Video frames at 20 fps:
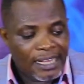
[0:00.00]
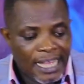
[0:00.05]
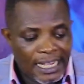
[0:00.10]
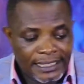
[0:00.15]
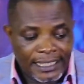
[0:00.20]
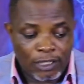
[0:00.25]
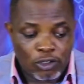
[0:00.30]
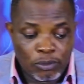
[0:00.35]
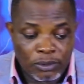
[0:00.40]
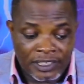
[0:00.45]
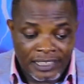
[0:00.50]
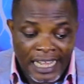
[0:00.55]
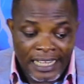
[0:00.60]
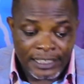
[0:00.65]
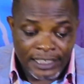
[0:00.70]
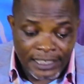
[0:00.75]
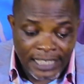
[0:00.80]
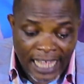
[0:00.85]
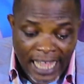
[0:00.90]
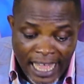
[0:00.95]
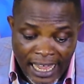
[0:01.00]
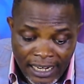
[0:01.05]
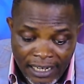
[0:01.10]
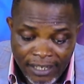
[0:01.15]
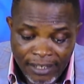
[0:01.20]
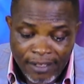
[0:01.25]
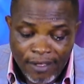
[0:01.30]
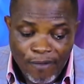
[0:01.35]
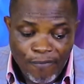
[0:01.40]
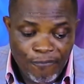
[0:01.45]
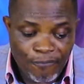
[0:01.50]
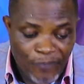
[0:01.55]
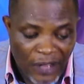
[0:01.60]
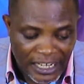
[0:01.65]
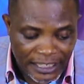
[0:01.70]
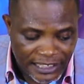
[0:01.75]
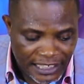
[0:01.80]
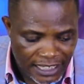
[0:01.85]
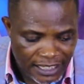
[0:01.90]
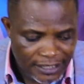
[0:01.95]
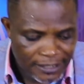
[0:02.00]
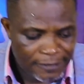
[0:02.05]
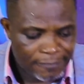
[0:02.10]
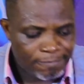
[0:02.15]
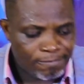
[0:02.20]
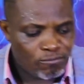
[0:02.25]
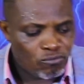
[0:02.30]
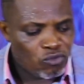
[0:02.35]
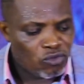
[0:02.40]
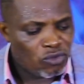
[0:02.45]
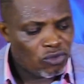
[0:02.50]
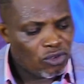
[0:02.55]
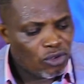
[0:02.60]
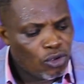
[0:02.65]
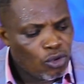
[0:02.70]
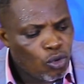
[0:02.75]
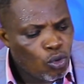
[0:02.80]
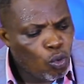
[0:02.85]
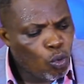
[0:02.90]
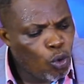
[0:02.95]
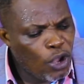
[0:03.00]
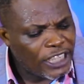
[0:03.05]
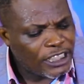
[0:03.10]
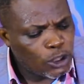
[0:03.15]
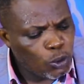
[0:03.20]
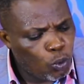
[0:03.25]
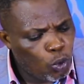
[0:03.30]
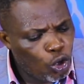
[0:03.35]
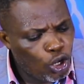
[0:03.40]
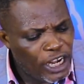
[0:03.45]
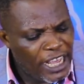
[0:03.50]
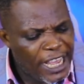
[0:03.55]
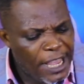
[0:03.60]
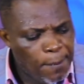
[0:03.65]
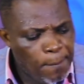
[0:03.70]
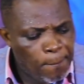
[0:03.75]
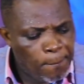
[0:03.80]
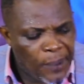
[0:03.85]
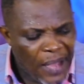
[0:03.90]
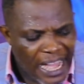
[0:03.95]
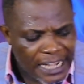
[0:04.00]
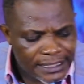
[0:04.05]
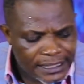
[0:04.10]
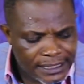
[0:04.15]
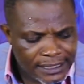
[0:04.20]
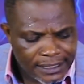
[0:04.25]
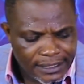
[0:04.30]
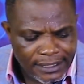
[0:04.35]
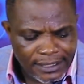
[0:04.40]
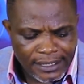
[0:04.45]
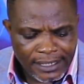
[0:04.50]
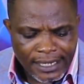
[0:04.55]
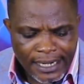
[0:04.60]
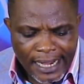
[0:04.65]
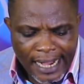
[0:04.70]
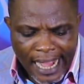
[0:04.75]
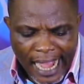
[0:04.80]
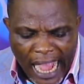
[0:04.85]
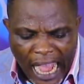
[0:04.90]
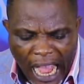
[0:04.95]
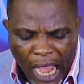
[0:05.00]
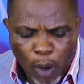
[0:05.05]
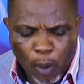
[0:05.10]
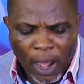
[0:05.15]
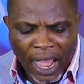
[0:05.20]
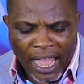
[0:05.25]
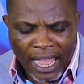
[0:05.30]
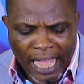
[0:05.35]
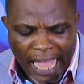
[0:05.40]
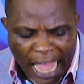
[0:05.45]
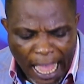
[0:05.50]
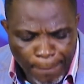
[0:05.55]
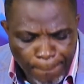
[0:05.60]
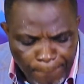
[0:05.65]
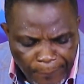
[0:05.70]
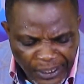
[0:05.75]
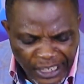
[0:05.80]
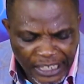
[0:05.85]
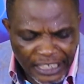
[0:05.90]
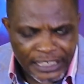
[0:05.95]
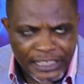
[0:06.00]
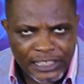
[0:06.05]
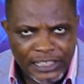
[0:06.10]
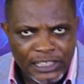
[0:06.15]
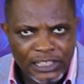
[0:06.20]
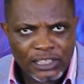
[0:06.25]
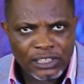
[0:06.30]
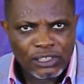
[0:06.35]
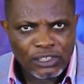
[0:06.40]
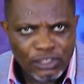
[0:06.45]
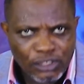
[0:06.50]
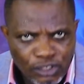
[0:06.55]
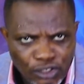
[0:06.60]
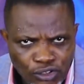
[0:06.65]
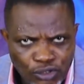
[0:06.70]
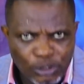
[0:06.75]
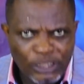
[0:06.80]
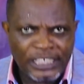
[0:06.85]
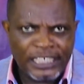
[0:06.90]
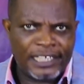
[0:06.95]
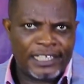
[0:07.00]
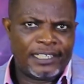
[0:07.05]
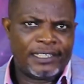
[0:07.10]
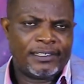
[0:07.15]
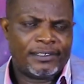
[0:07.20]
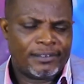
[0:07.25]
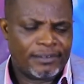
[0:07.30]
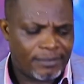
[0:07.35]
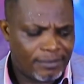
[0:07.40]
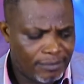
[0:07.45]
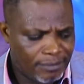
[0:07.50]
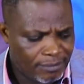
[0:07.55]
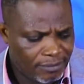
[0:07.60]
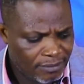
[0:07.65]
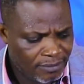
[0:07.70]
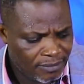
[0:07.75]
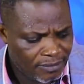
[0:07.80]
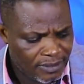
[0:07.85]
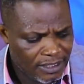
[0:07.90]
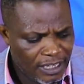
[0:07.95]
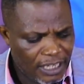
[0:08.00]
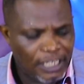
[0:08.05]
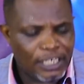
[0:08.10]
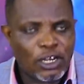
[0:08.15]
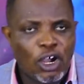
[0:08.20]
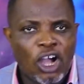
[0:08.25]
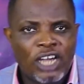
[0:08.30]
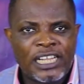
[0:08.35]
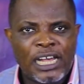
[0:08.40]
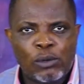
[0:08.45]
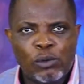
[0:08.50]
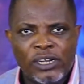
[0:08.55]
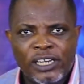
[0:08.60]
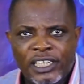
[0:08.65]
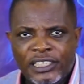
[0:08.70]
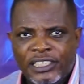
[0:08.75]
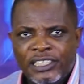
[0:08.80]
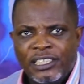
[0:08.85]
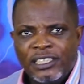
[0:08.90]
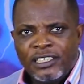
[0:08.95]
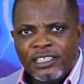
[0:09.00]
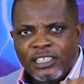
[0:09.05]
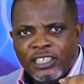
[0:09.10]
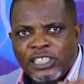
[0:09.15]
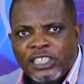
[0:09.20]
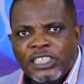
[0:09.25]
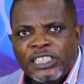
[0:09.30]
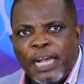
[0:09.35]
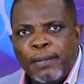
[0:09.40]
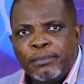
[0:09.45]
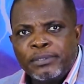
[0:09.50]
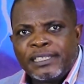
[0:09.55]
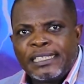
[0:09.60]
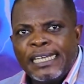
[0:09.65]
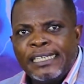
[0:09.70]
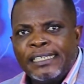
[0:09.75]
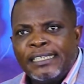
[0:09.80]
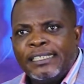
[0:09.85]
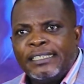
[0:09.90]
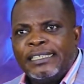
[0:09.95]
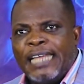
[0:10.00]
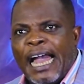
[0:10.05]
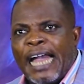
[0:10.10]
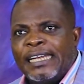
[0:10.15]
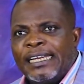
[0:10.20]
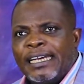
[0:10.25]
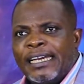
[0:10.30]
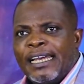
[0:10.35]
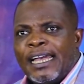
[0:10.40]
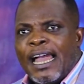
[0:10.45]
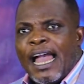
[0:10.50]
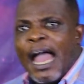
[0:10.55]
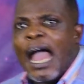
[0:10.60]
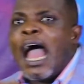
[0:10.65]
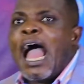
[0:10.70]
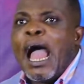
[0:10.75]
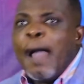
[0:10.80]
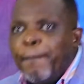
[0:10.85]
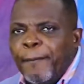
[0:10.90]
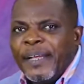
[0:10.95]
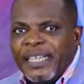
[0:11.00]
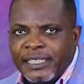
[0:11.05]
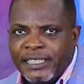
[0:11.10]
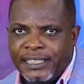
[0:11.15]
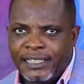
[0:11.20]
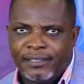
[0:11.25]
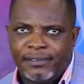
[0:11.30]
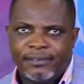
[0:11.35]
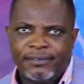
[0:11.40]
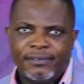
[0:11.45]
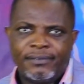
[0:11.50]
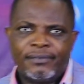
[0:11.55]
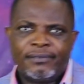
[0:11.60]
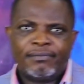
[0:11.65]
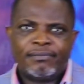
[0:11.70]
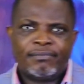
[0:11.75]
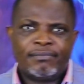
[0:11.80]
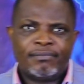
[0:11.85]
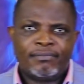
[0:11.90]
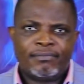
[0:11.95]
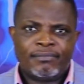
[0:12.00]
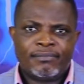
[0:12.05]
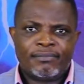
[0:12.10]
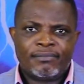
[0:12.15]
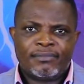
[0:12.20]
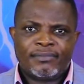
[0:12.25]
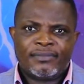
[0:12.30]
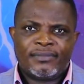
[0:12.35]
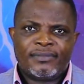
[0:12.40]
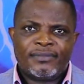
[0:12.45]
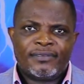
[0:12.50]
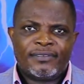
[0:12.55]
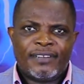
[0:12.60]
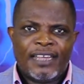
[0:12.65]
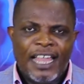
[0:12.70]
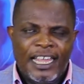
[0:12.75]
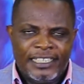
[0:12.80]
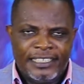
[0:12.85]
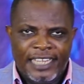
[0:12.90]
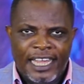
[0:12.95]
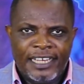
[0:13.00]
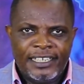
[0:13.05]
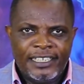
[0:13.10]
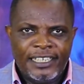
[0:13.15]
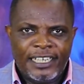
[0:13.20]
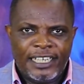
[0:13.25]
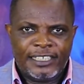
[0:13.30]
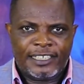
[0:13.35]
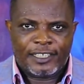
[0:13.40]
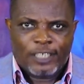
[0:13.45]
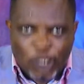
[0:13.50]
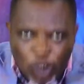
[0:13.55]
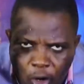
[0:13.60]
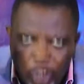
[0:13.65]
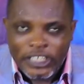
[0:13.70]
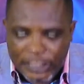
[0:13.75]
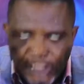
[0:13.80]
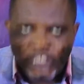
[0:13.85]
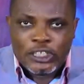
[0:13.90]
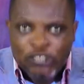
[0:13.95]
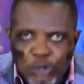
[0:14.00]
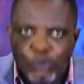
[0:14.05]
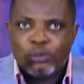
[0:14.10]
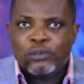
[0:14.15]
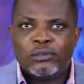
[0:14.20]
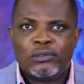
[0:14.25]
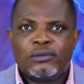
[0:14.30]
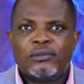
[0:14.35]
a circumstantial factor which will impact our ability to hear. In other words, something that happens and then it causes you